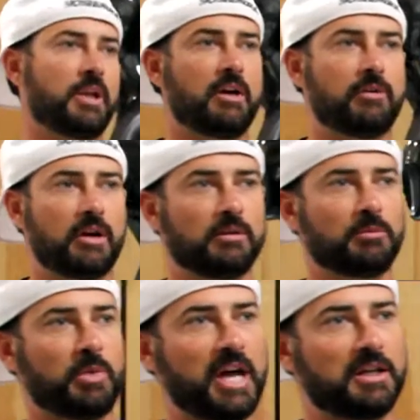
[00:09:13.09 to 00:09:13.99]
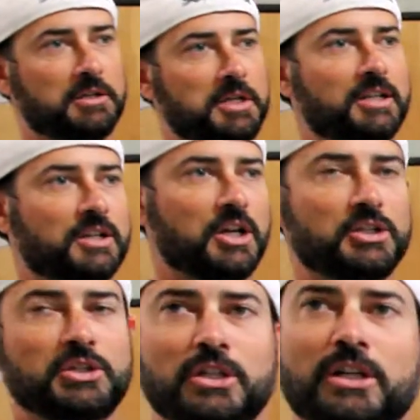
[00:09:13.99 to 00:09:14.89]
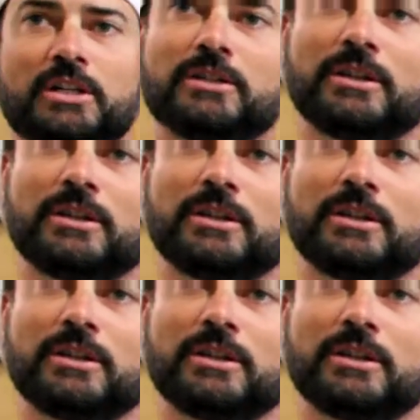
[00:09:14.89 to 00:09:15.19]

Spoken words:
have our patented technology on.